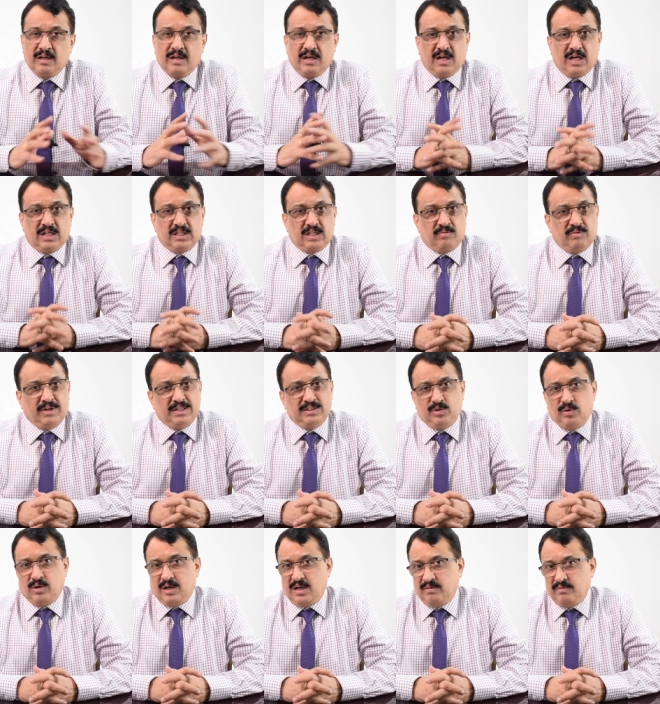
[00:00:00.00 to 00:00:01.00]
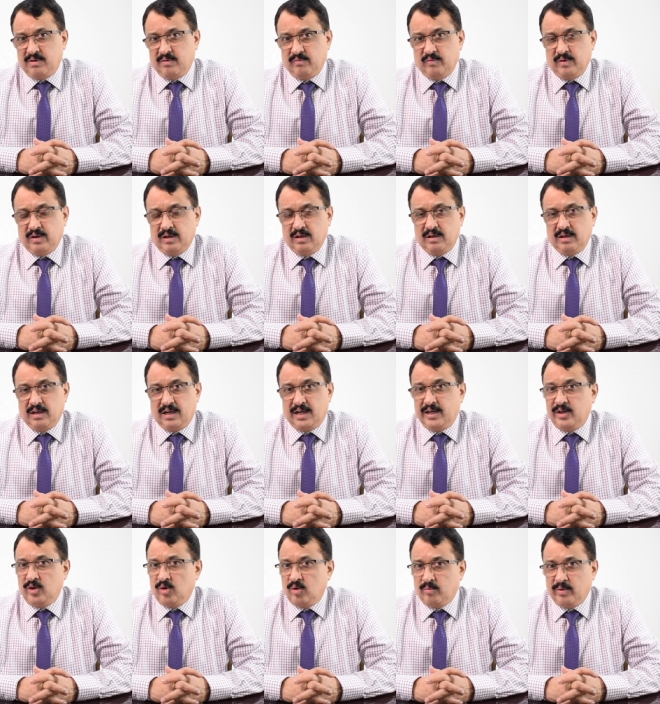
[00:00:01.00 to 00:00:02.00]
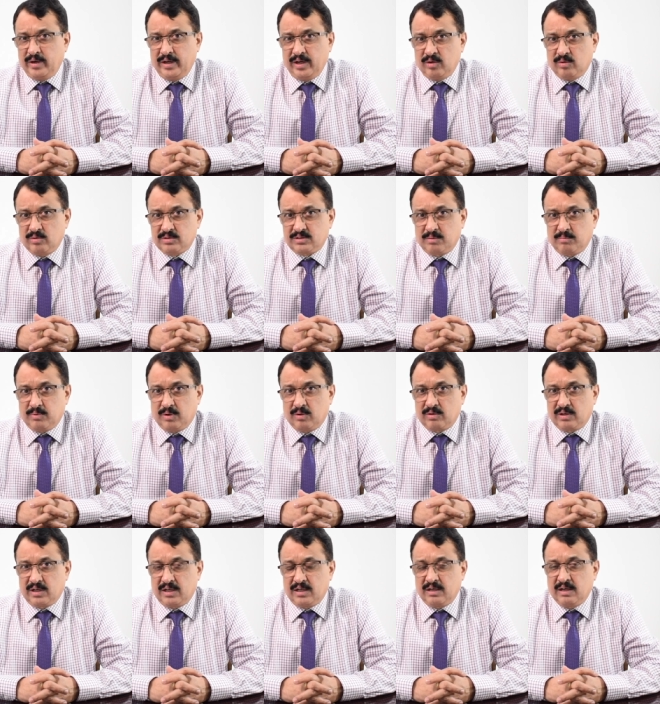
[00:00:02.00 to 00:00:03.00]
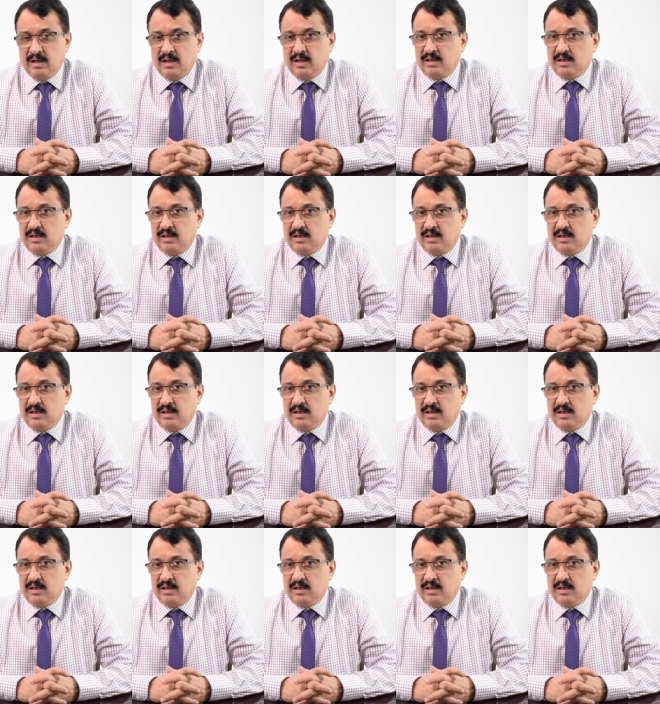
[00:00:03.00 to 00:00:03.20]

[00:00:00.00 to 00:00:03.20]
Otherwise you have a will and nobody knows about it,